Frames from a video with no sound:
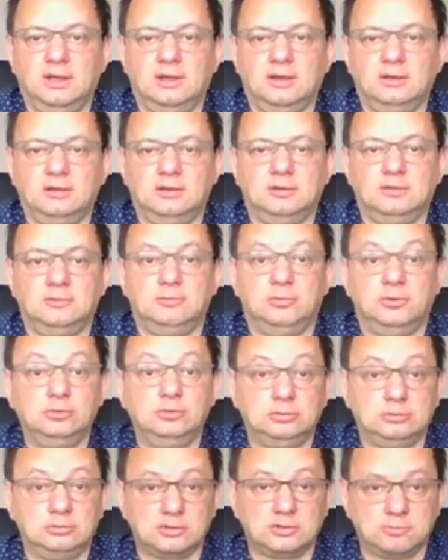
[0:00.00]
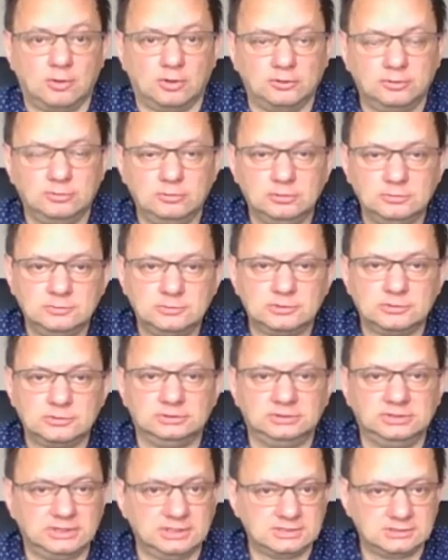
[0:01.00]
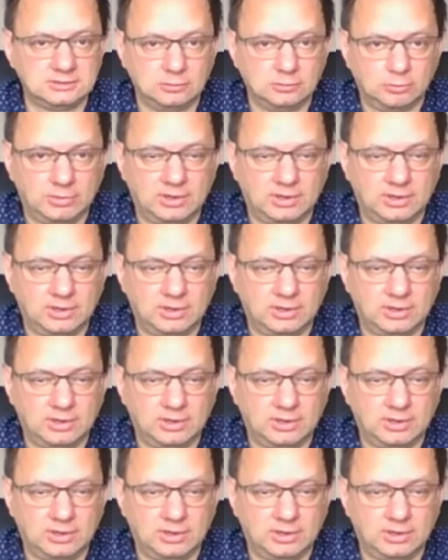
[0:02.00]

Bluetooth module, so there is no